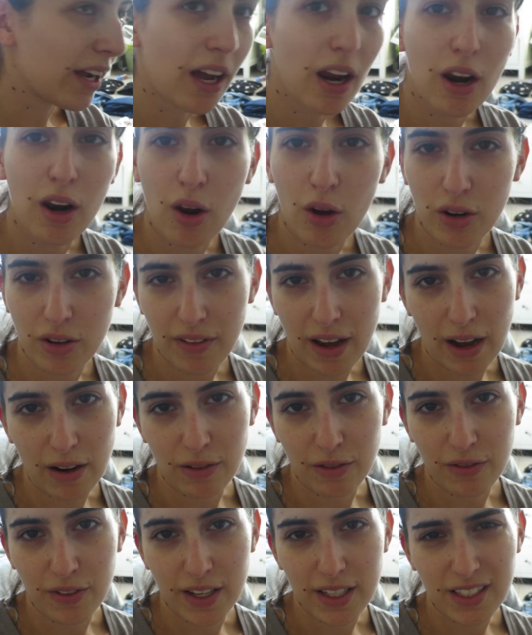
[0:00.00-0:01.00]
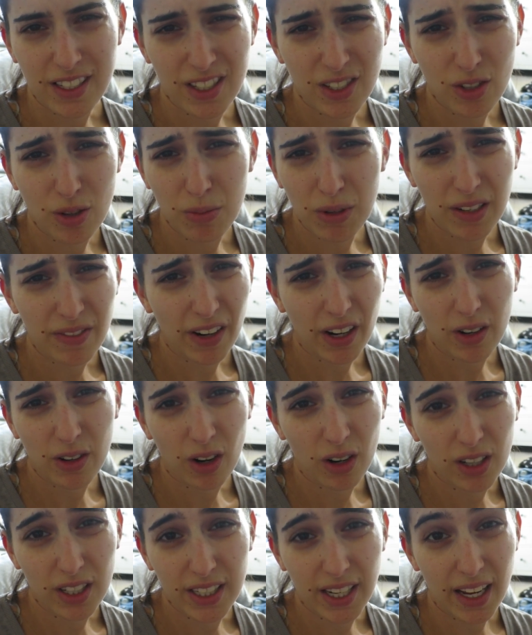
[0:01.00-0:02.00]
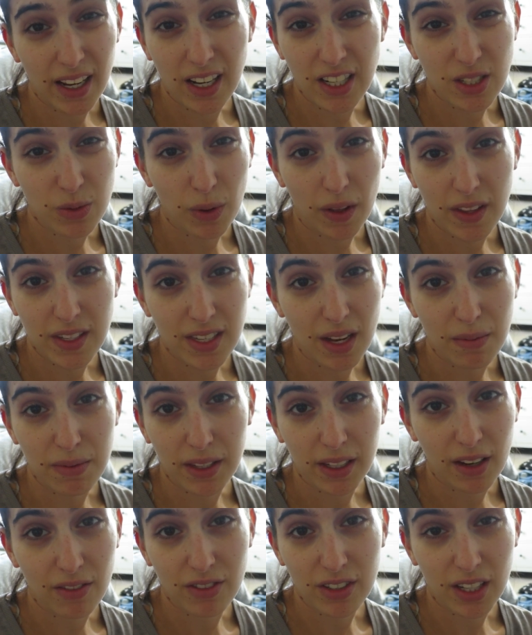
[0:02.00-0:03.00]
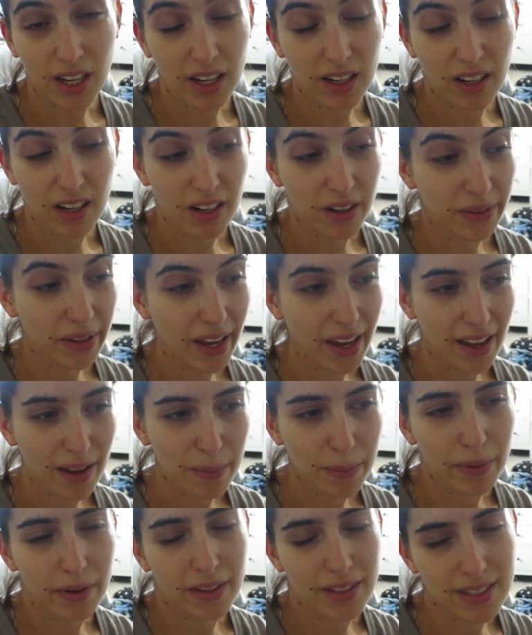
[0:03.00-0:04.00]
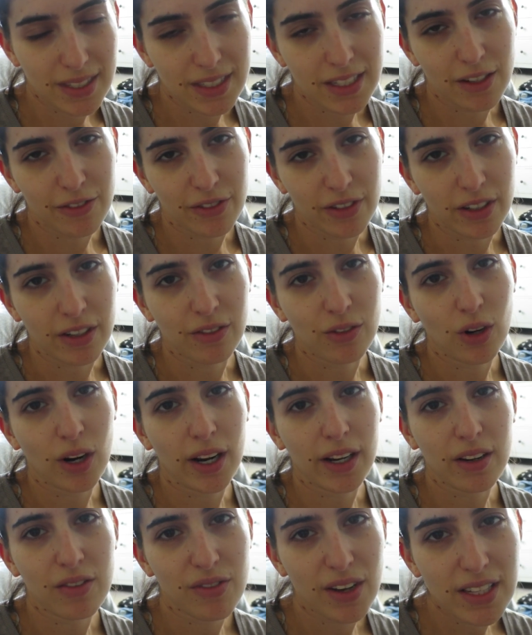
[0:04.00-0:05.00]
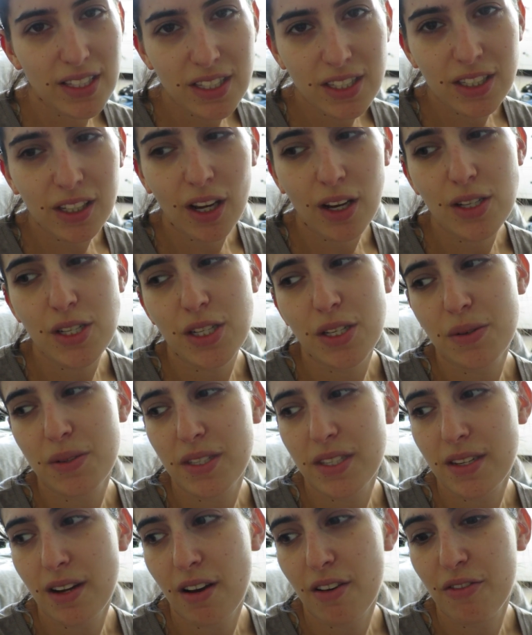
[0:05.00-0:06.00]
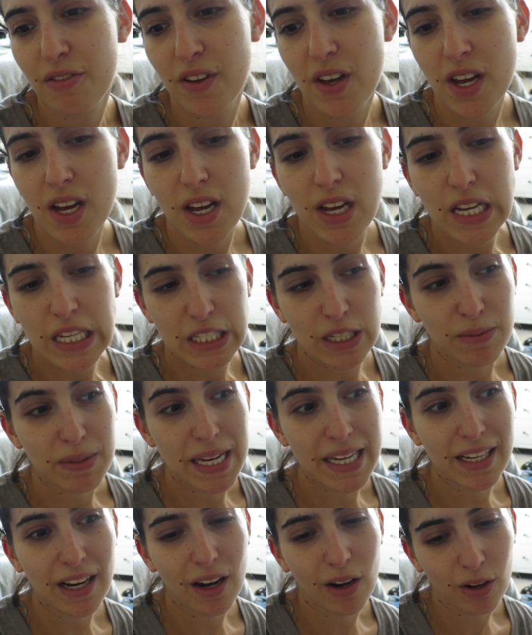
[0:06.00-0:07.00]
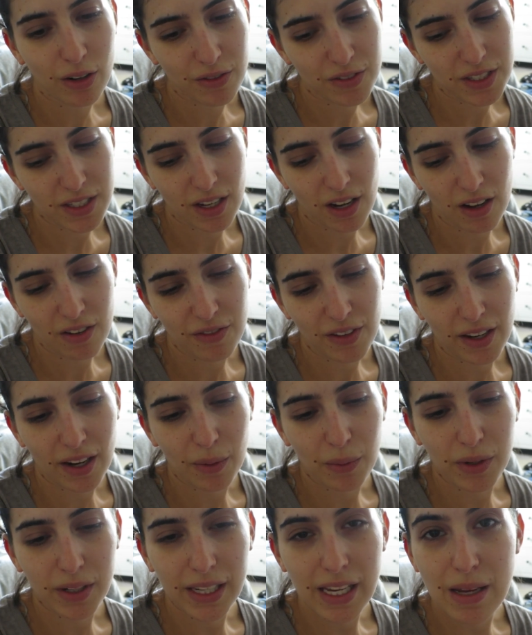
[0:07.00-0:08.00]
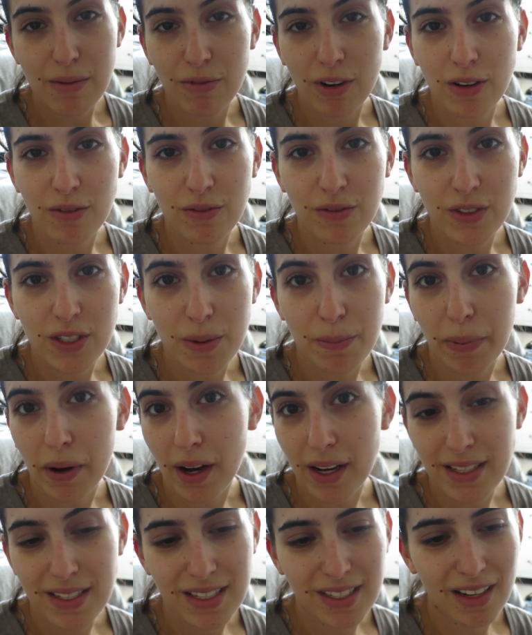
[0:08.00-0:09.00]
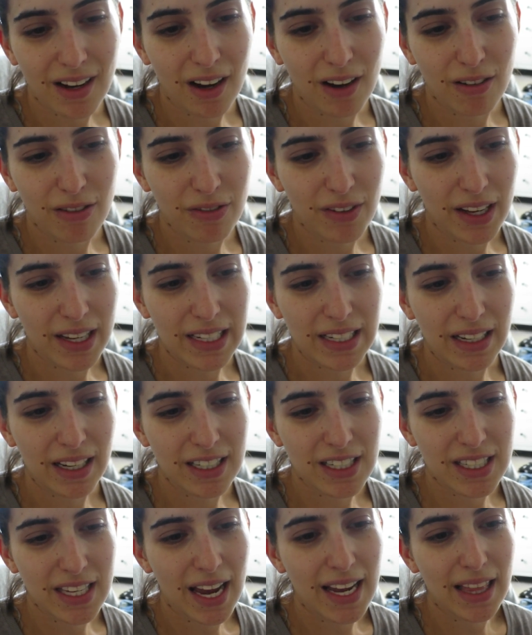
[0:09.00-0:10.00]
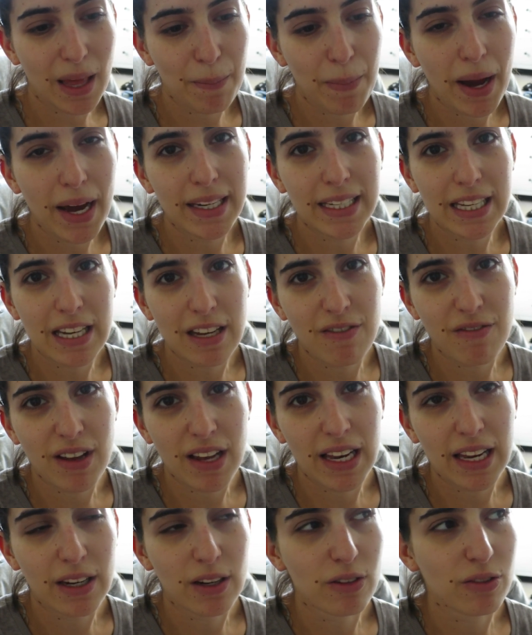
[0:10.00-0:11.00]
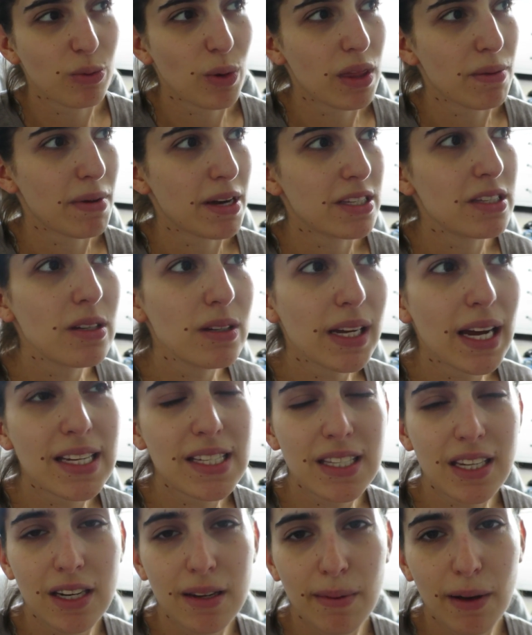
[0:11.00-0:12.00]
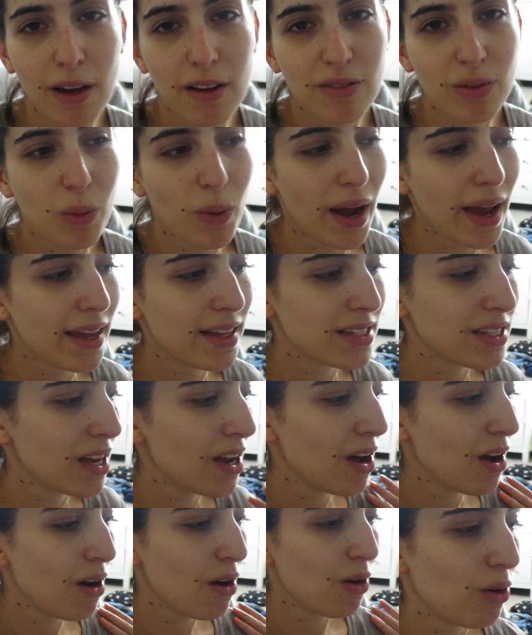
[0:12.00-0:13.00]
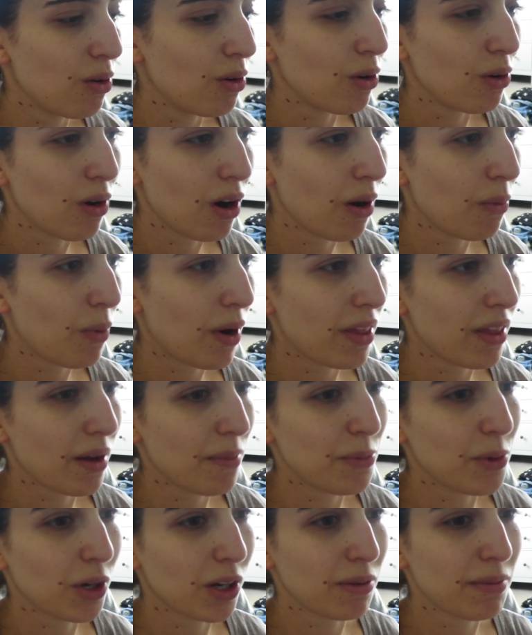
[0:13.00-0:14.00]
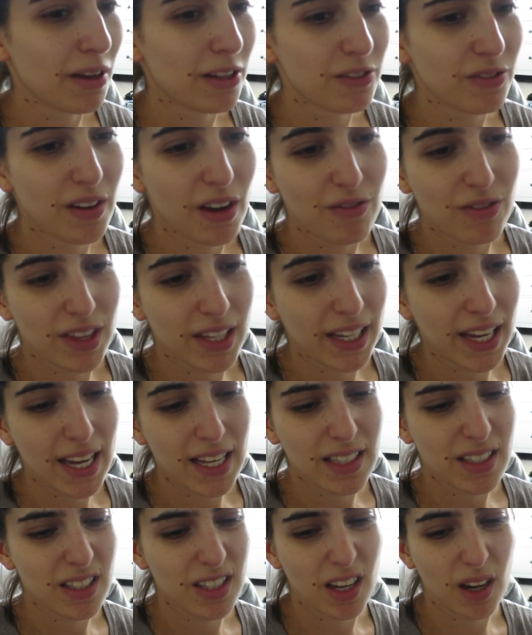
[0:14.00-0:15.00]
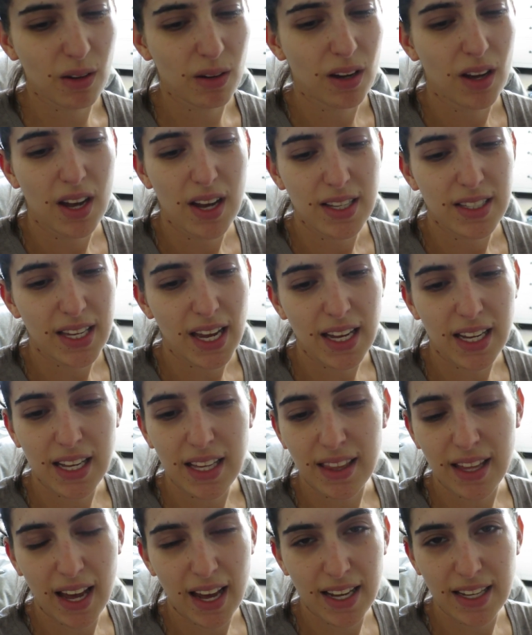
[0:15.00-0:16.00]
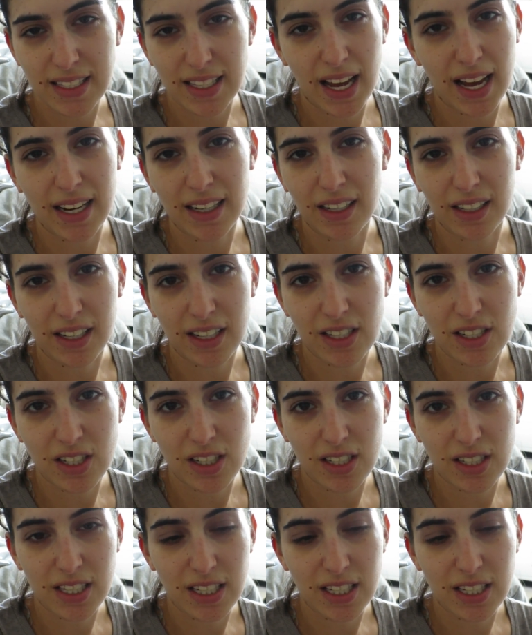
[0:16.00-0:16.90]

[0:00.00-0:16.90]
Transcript: like a lot of outfits, because normally if I go on holiday I just wear the same thing every day and I don't care, but this is different. I've got like events to go to and stuff, so I'm taking a lot of stuff and I want to keep room to buy stuff, and I just hate that panicky feeling of whether my suitcase is going to be overweight or whether I'm not going to be able to fit everything in, so taking that as a hand luggage